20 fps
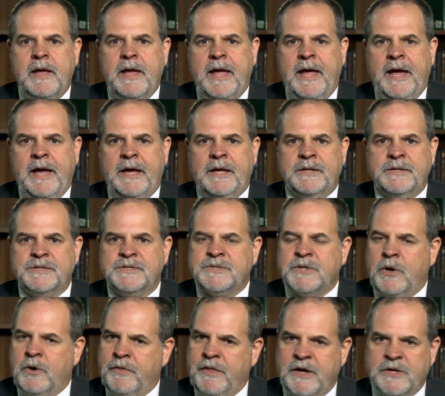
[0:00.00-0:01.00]
And
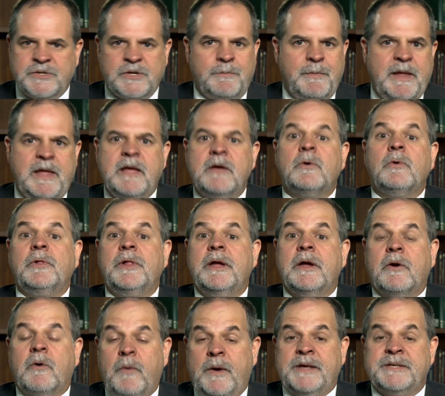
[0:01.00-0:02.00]
so they should be equally
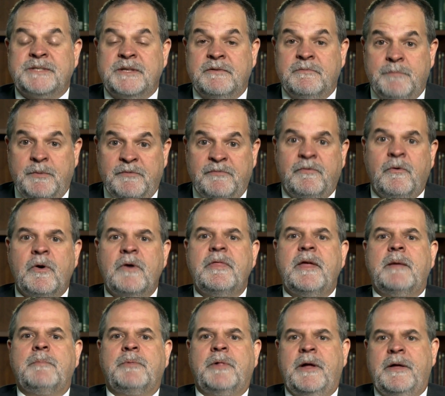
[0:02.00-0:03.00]
aggressive before
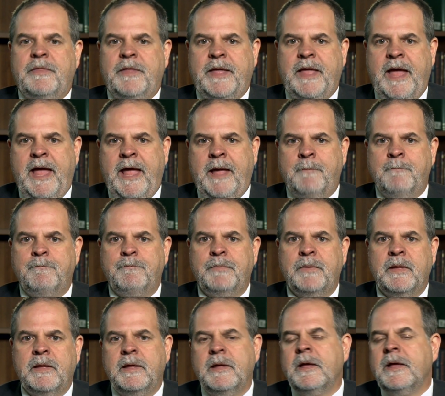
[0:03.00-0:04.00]
they play the game.
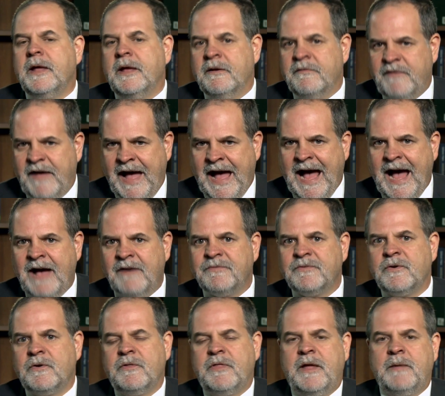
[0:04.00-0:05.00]
If
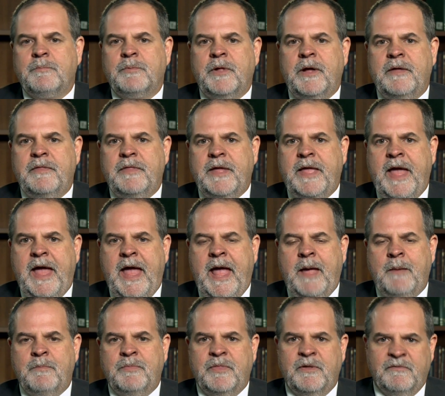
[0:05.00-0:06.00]
after they play the
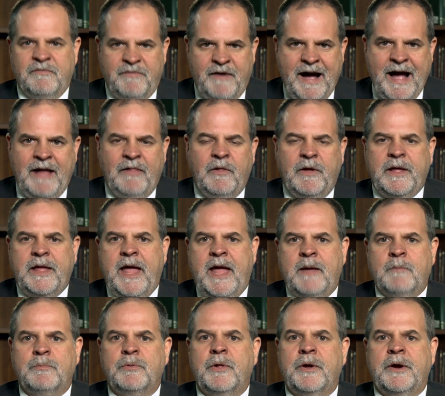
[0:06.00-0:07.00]
game, the violent
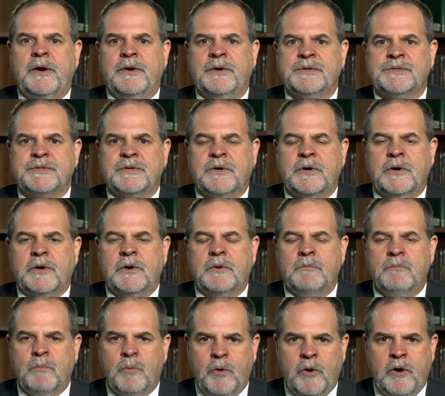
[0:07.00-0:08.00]
game players are
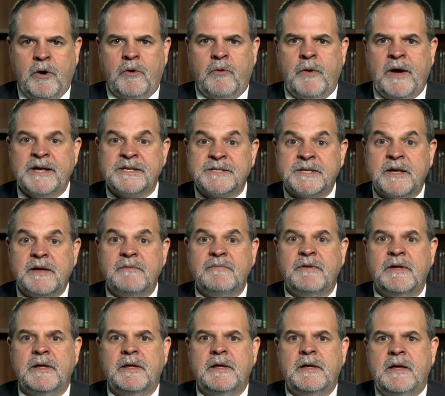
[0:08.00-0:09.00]
more
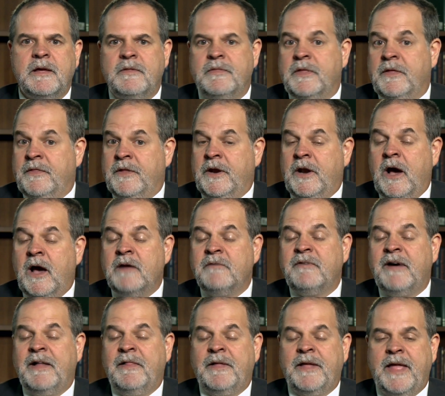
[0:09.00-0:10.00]
aggressive than the
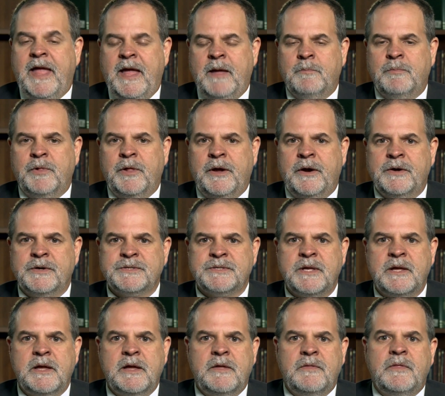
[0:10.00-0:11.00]
non-violent game
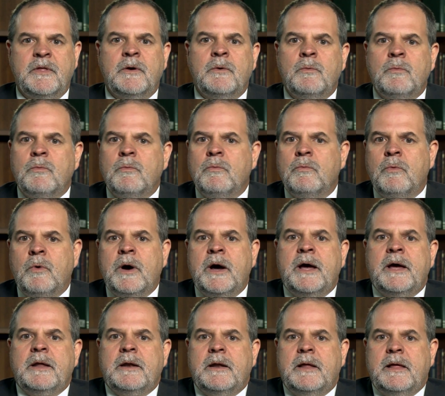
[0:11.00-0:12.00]
players, then
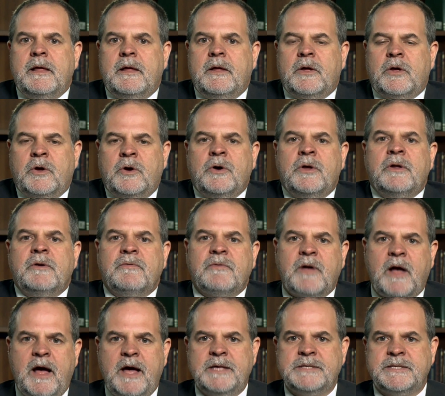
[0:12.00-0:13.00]
what could have
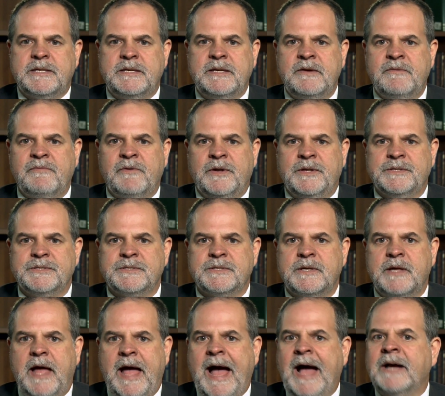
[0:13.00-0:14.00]
caused the
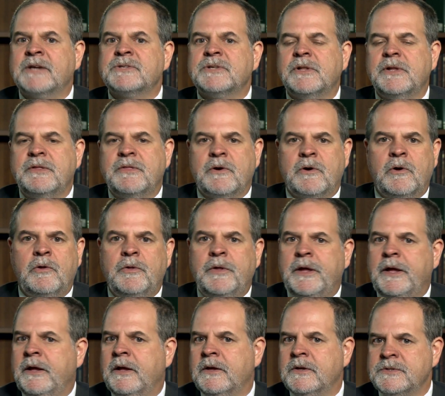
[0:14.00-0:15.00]
difference? Actually, there are
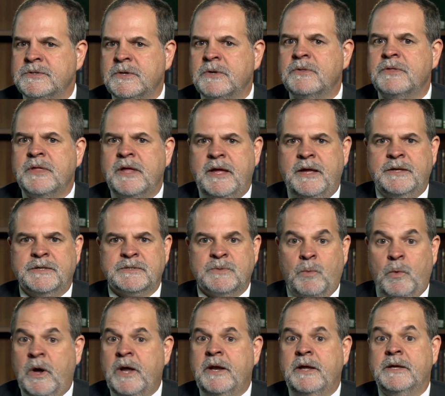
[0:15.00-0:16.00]
only two things.
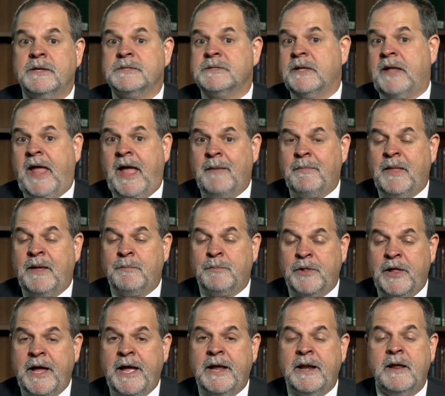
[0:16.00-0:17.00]
One is the game they
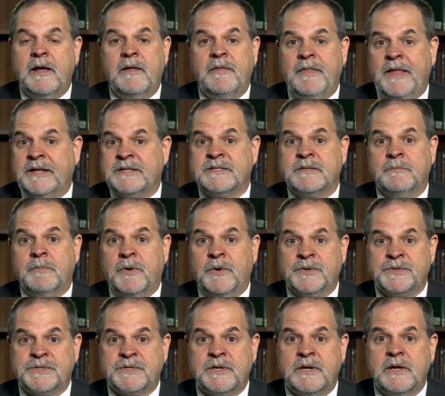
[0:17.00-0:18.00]
played. That's the
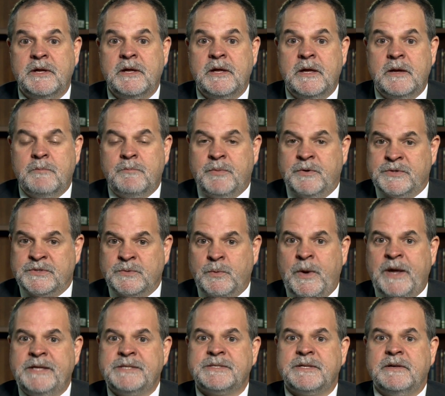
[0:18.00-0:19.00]
most
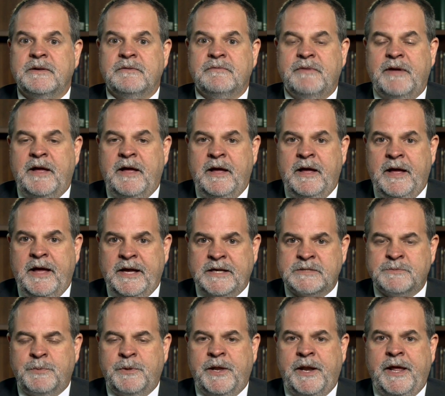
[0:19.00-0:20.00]
persuasive
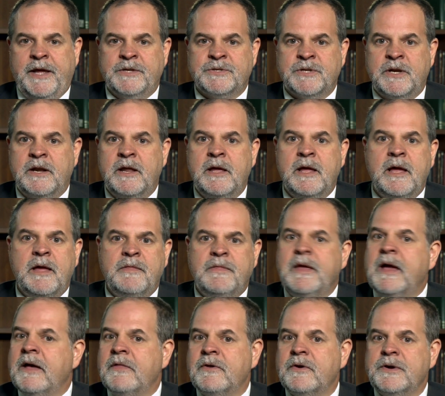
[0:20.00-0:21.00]
explanation.
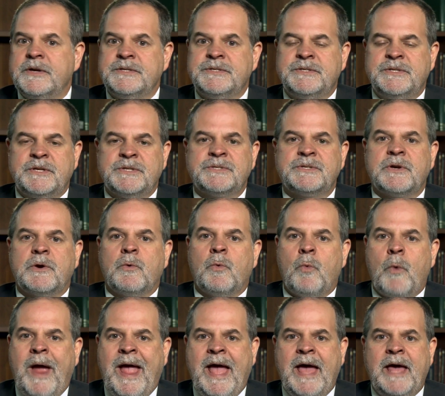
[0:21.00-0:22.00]
The other is just a
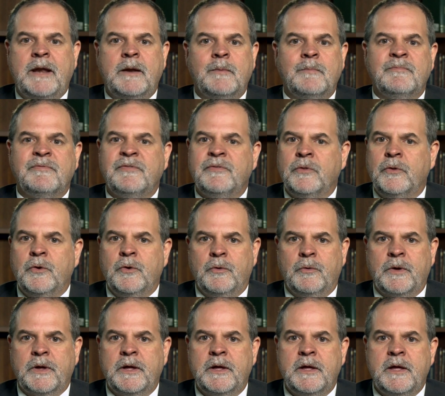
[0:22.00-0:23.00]
random
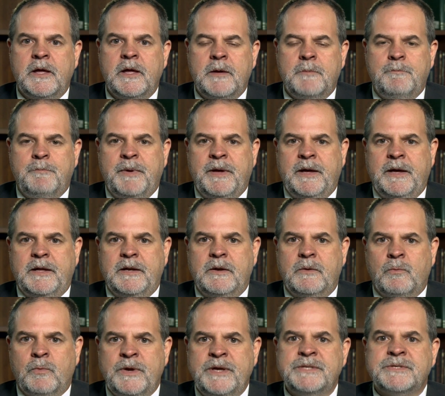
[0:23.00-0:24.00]
fluke.
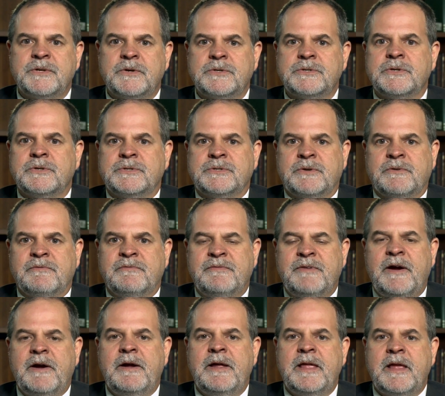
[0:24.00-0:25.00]
But researchers are
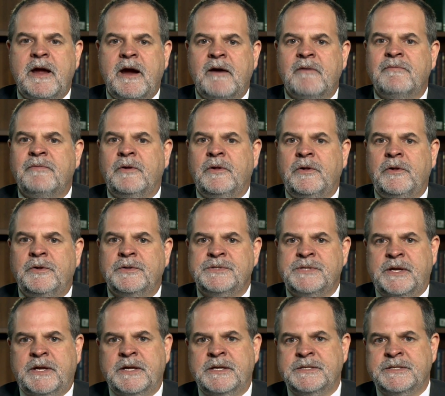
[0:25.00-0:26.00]
very careful
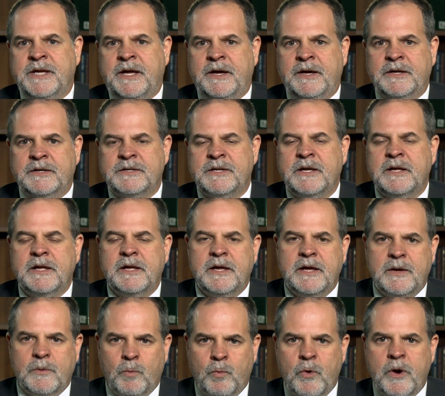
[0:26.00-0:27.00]
to conduct
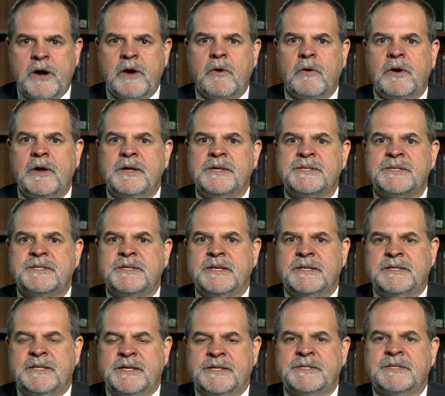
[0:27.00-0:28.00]
rigorous
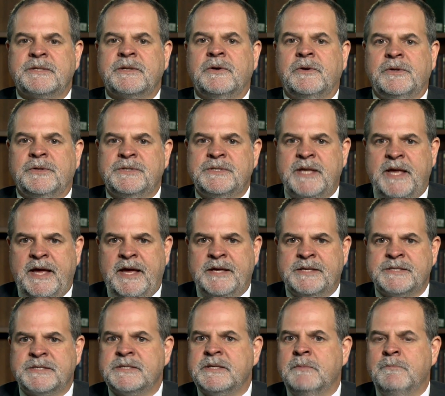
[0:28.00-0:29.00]
statistical
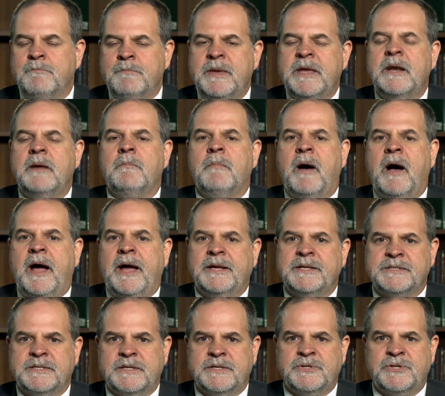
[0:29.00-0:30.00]
tests to
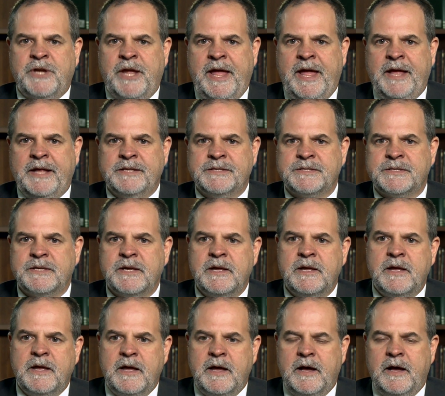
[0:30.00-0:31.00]
minimize the chance
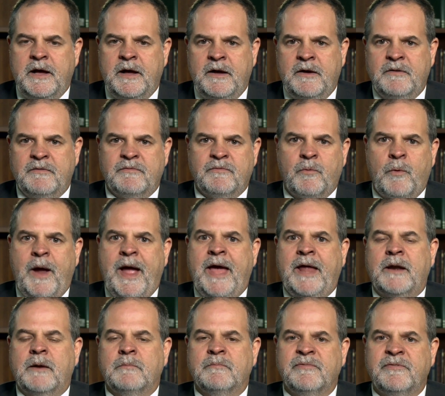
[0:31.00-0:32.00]
of
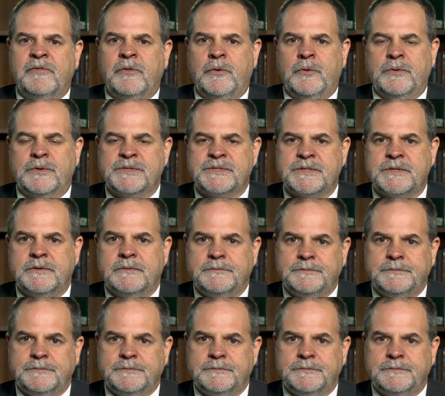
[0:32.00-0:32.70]
random flukes.